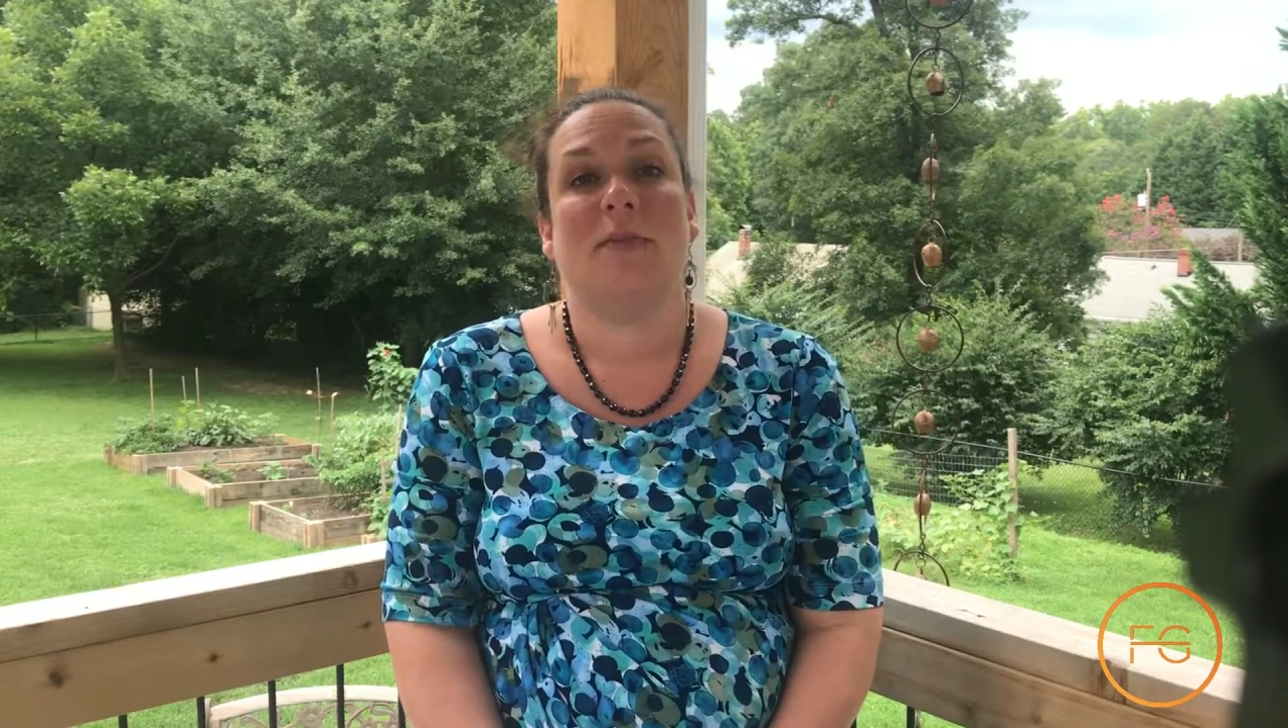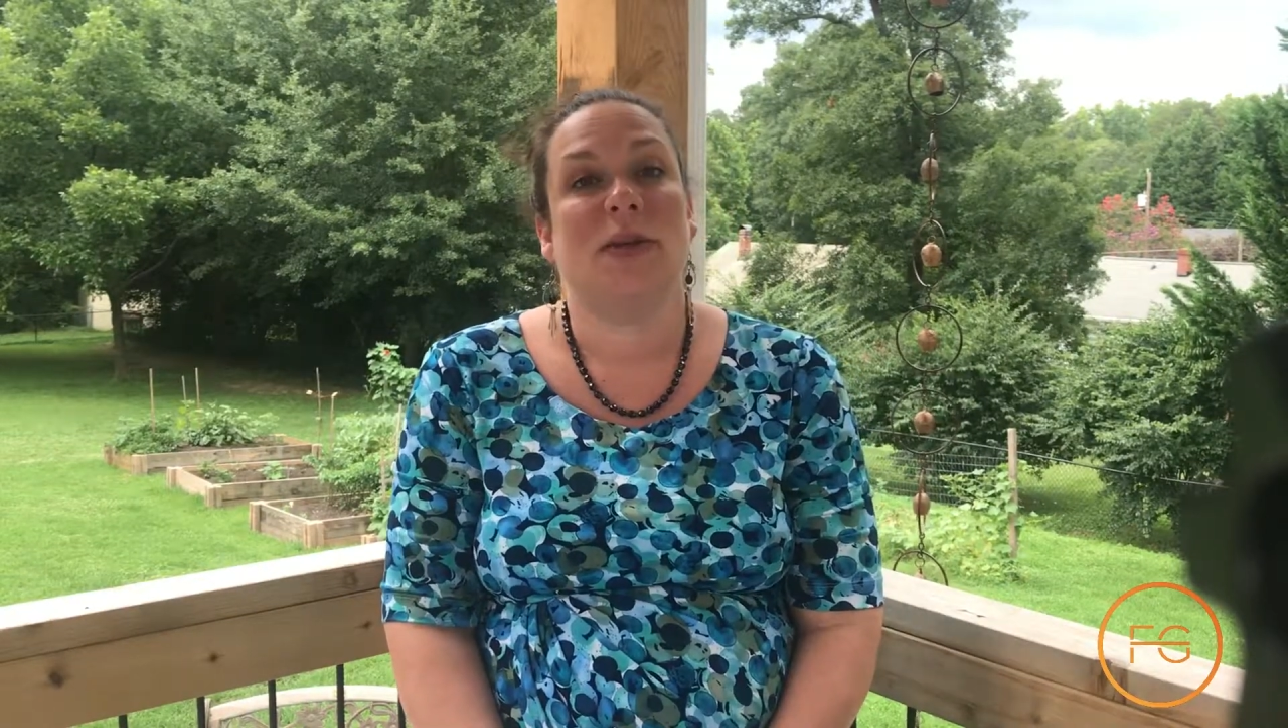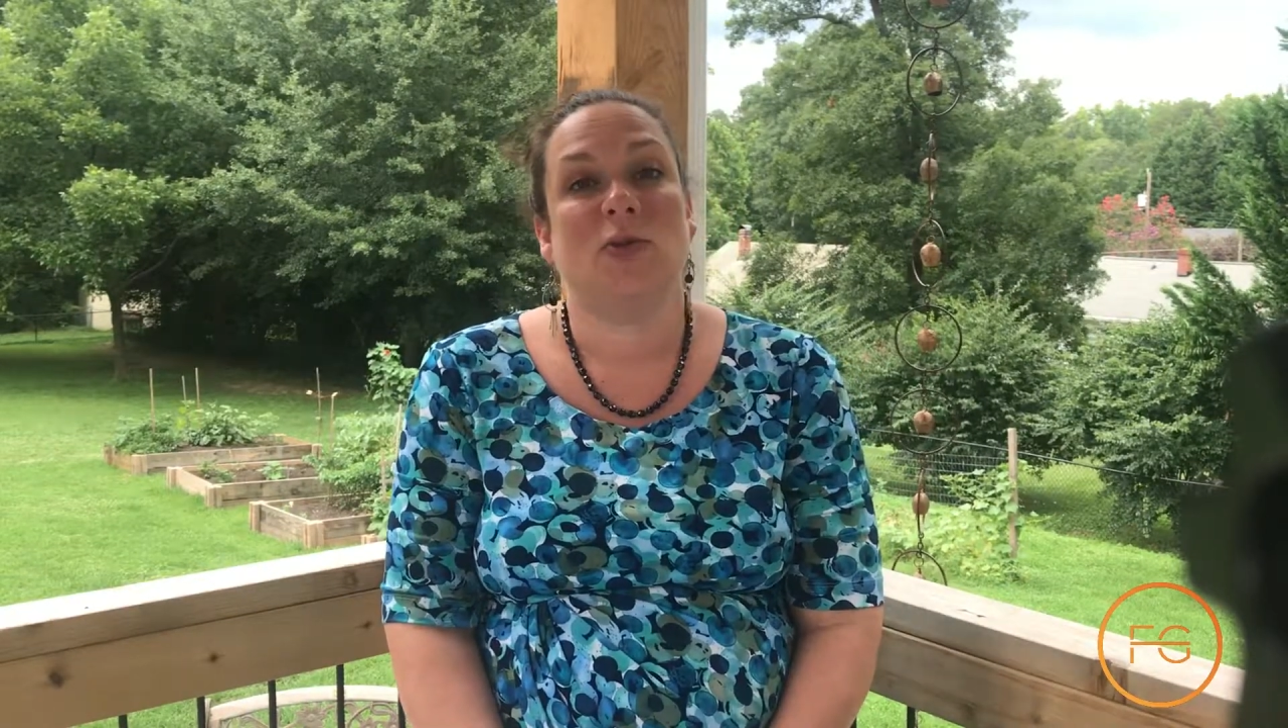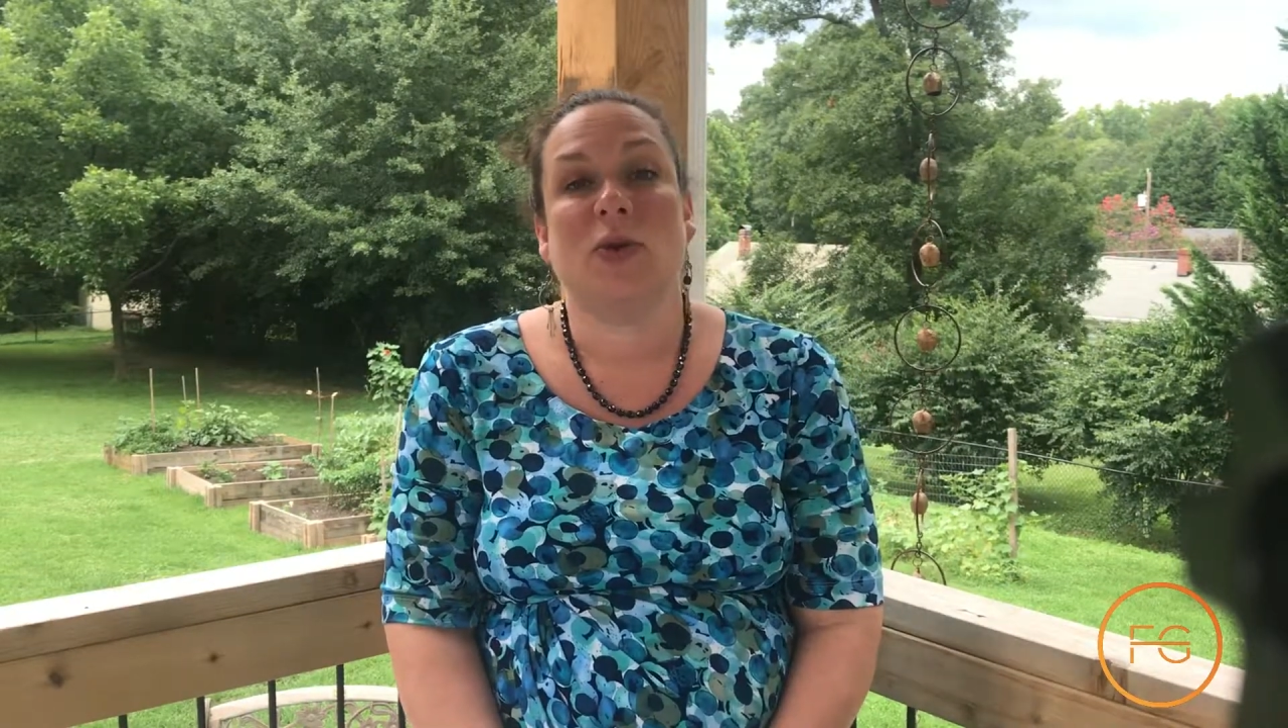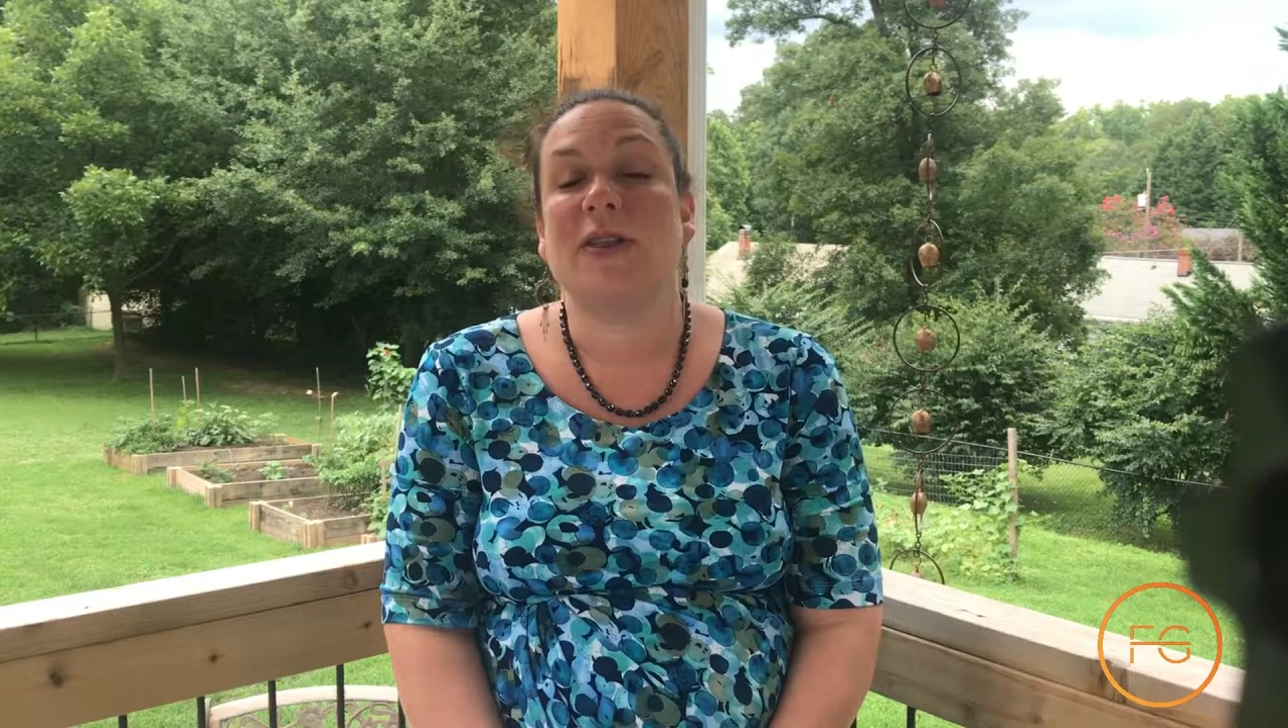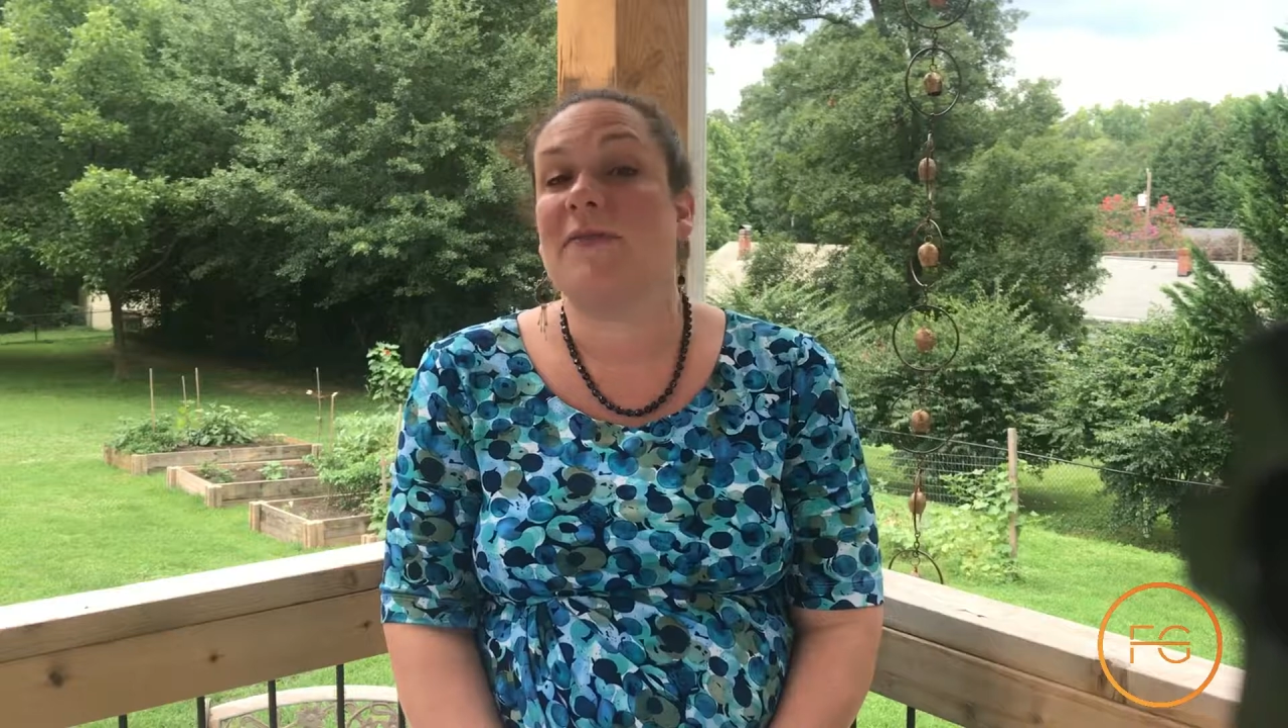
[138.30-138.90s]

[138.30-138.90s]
is one of the